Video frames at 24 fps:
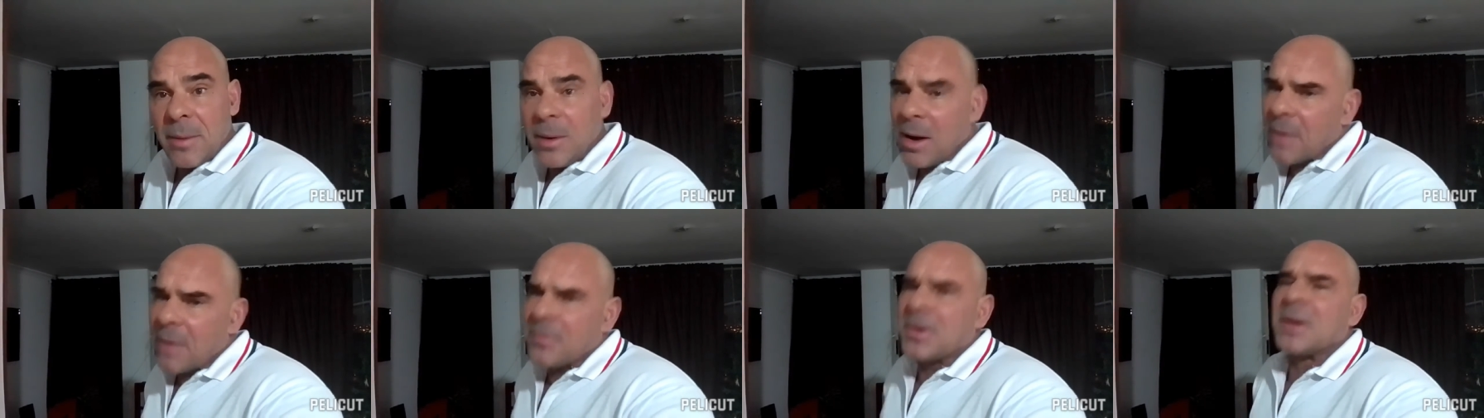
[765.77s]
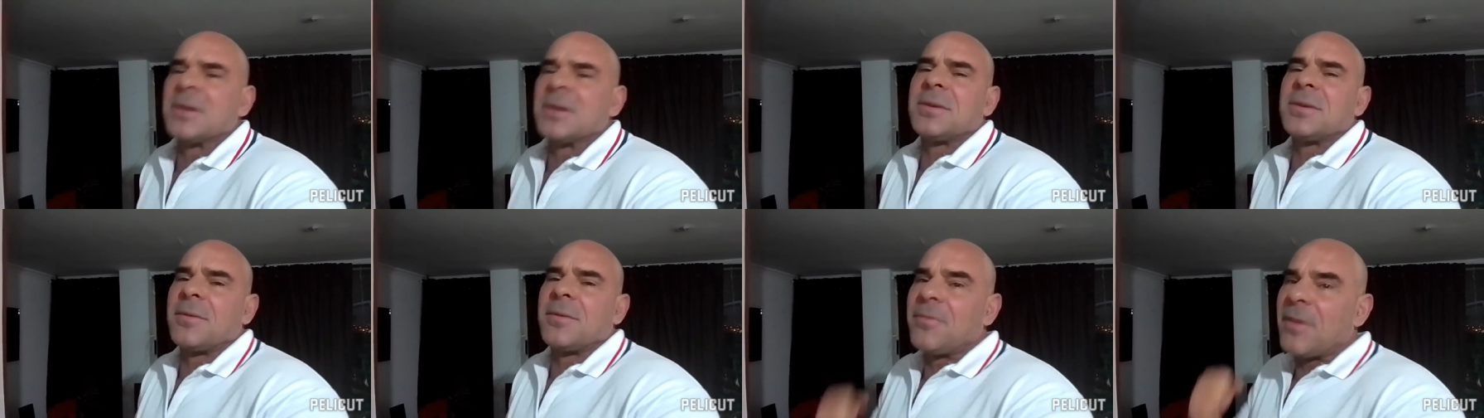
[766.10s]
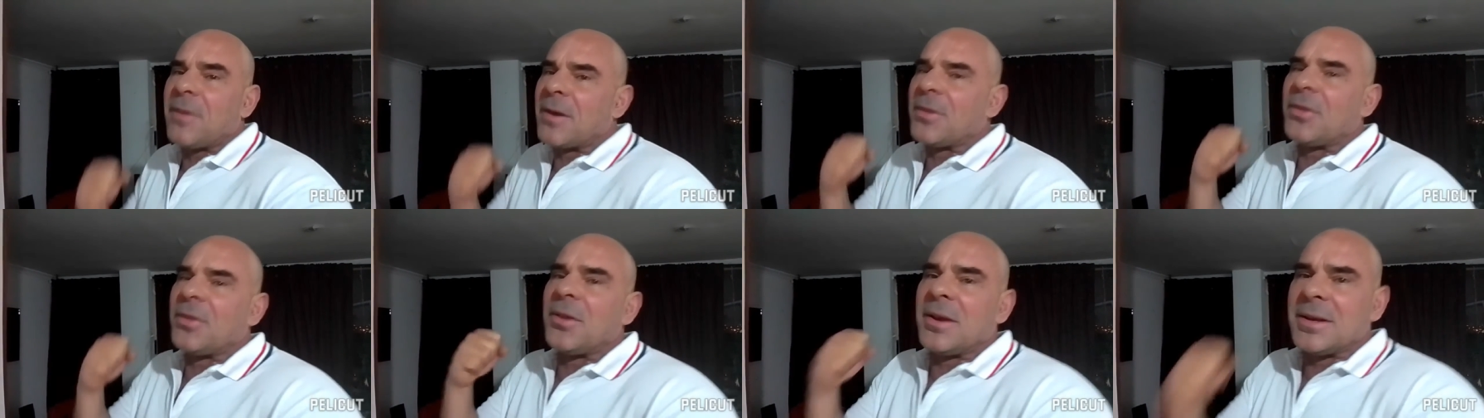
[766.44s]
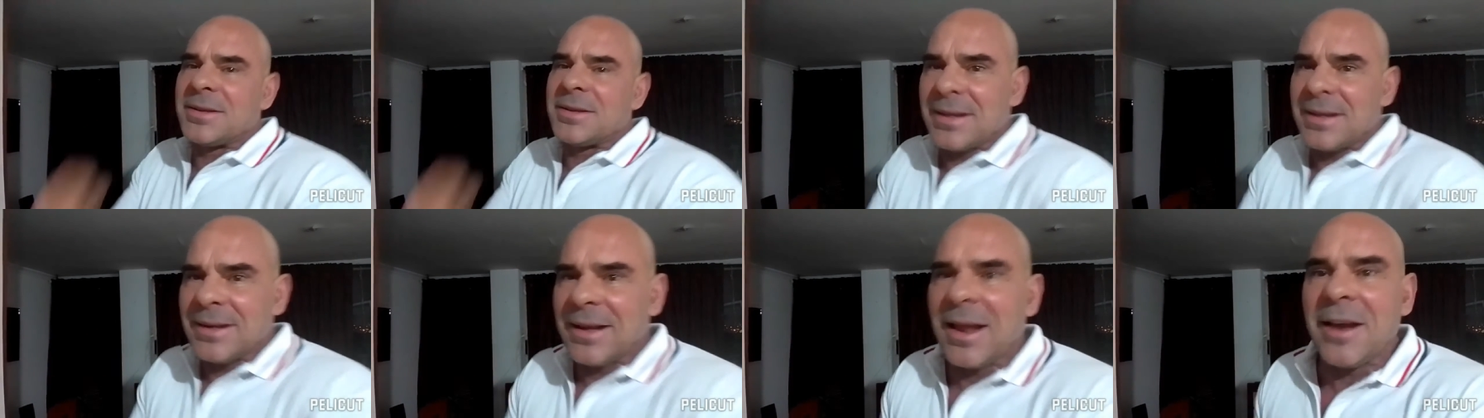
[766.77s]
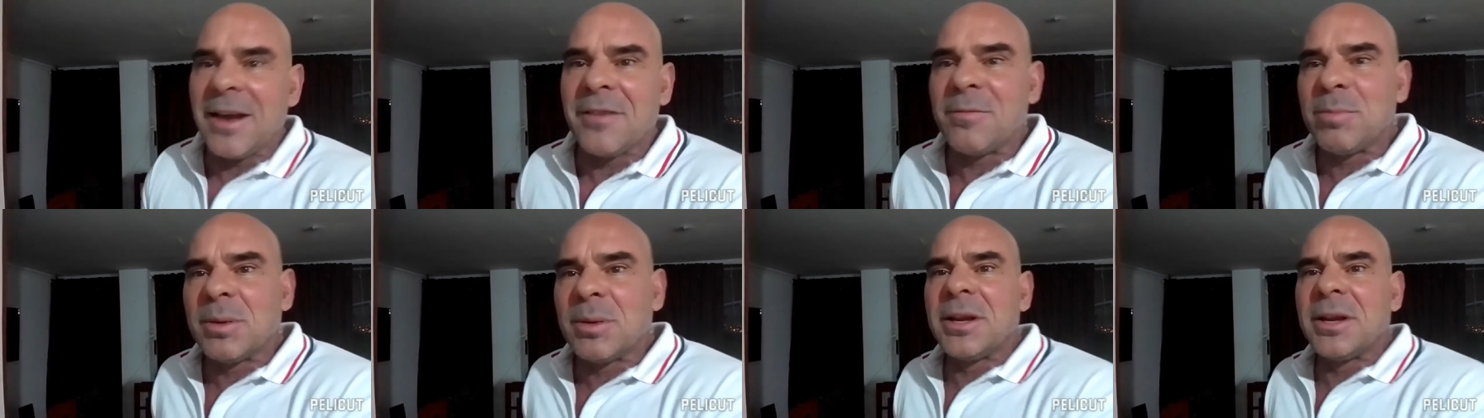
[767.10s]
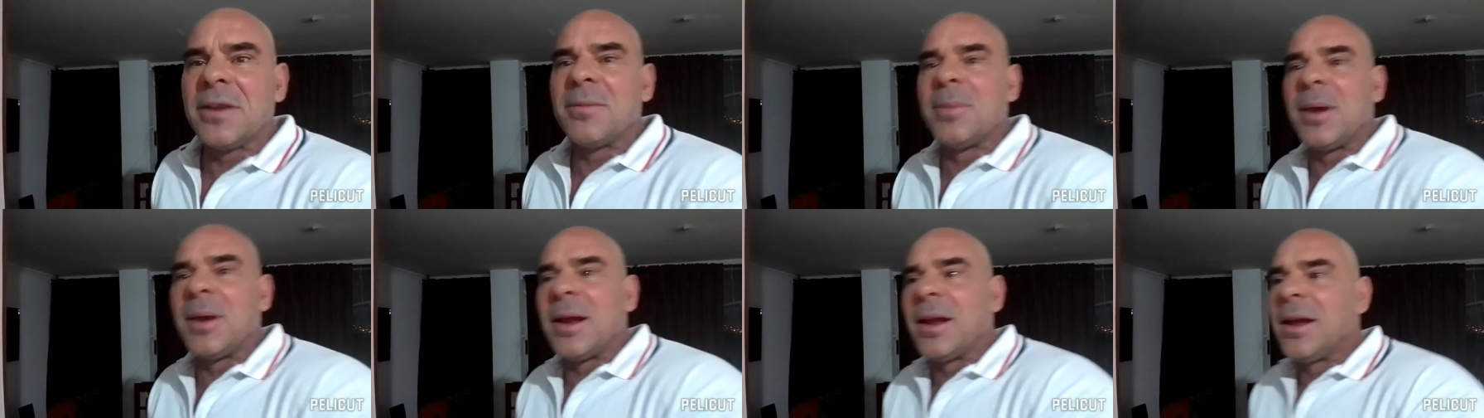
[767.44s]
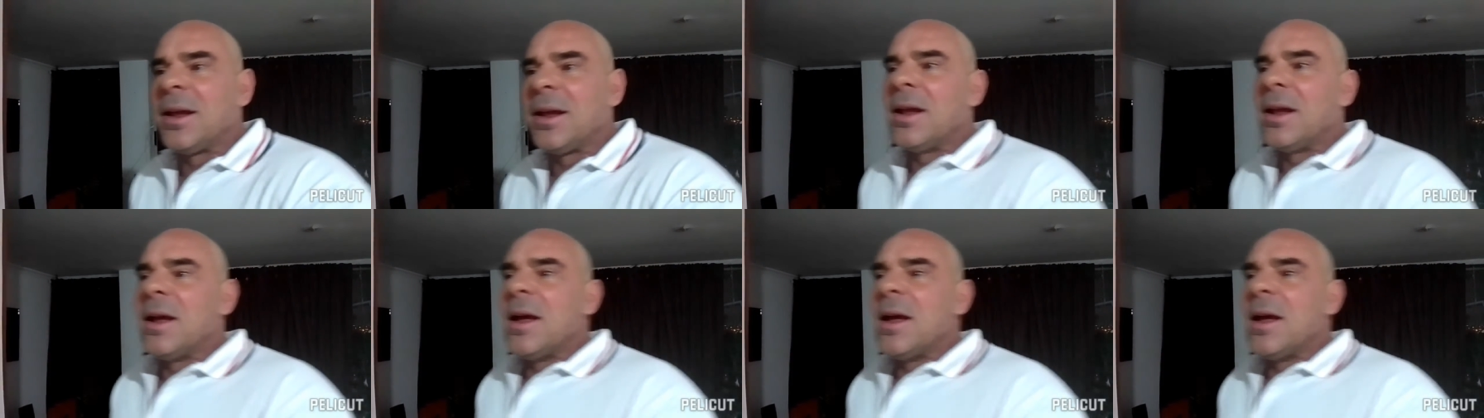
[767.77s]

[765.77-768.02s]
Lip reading: And I've done some fun things in life, believe me.